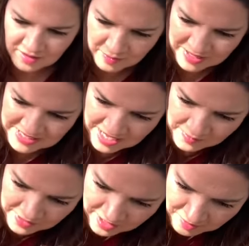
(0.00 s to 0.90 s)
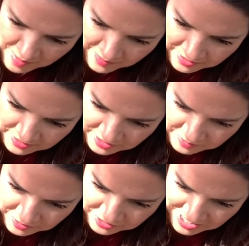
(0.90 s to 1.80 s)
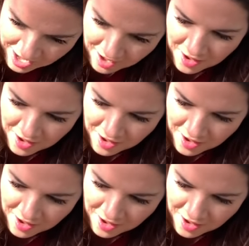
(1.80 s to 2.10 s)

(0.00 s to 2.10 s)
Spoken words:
My dad, I can't remember. Do you just push that?